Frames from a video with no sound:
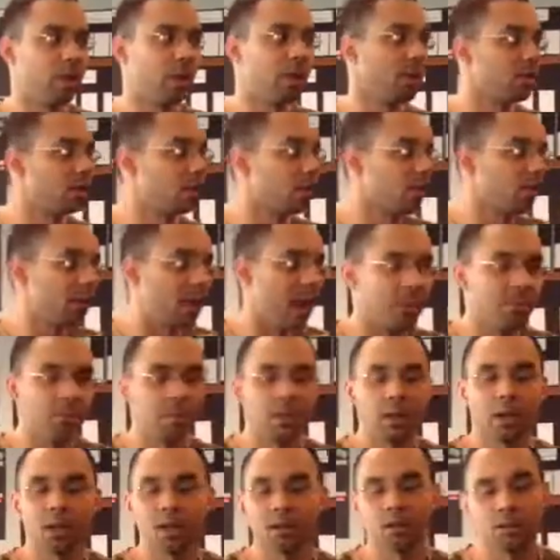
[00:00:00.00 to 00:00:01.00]
takes
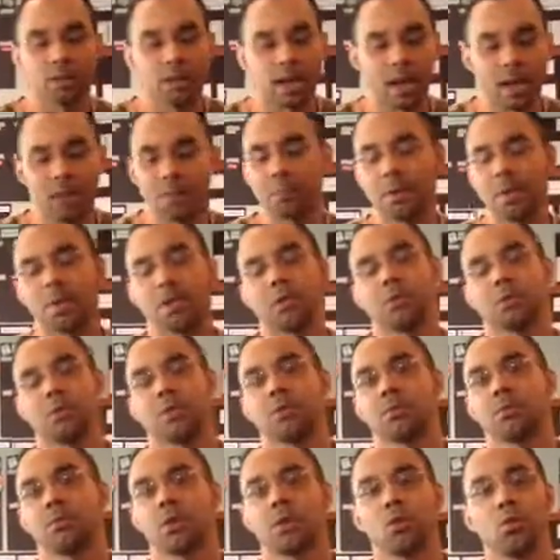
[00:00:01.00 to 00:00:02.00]
5 minutes, 10
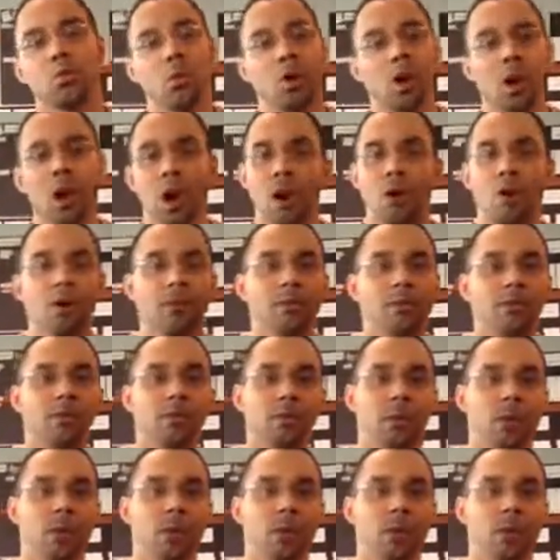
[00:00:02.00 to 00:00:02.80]
minutes, well, however